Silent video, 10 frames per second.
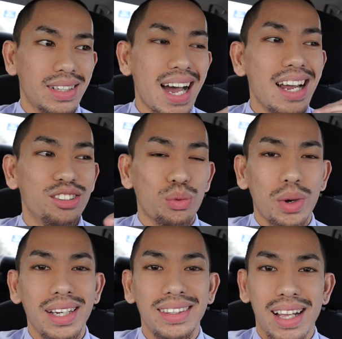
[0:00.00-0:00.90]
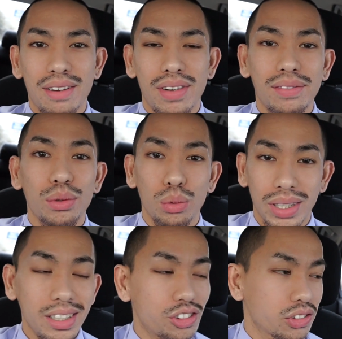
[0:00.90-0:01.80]
highest weight that I've ever
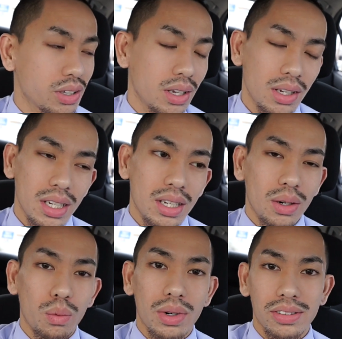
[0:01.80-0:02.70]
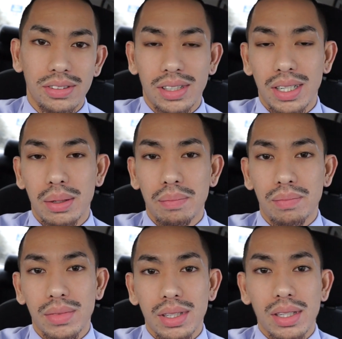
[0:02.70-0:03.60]
reached was
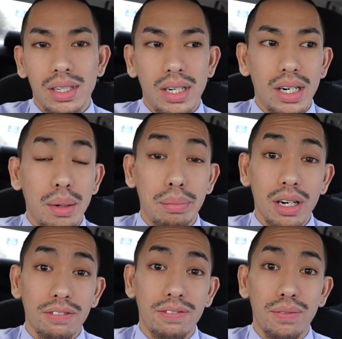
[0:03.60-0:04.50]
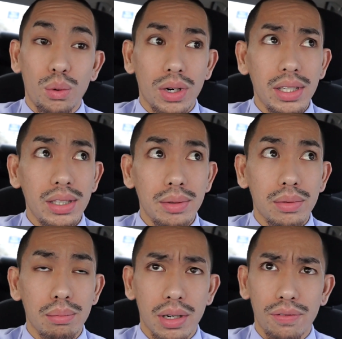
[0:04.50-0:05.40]
buck
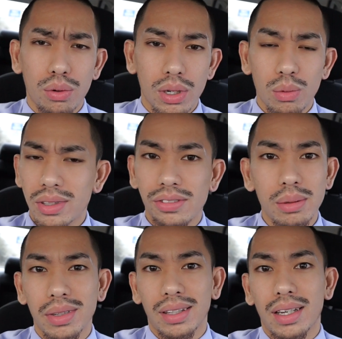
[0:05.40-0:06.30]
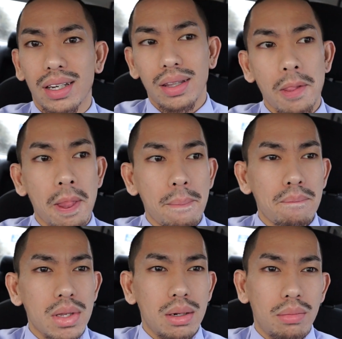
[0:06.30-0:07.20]
41, something like that.
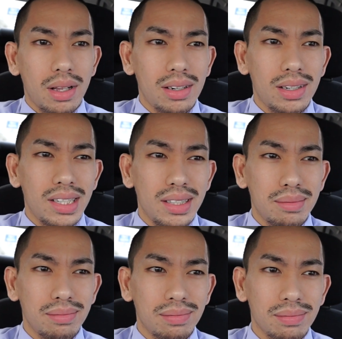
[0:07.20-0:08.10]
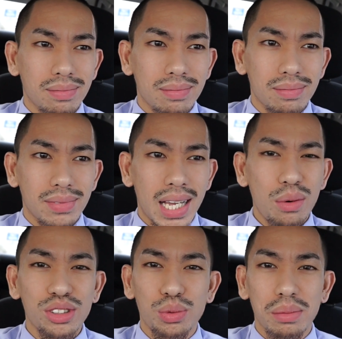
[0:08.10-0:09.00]
But
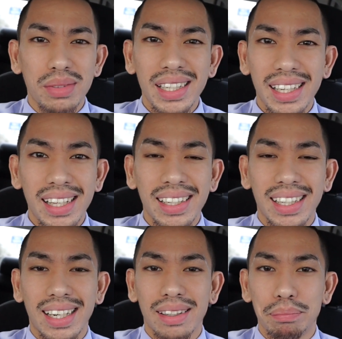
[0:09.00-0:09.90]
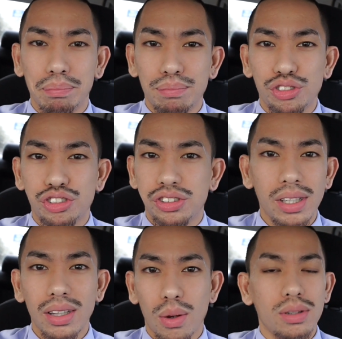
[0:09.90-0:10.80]
that was with me eating like a
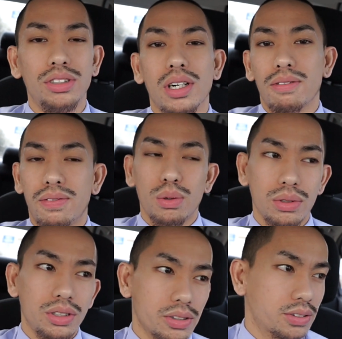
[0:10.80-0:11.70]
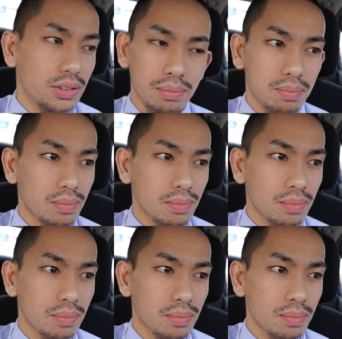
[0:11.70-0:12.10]
shitload of junk food, just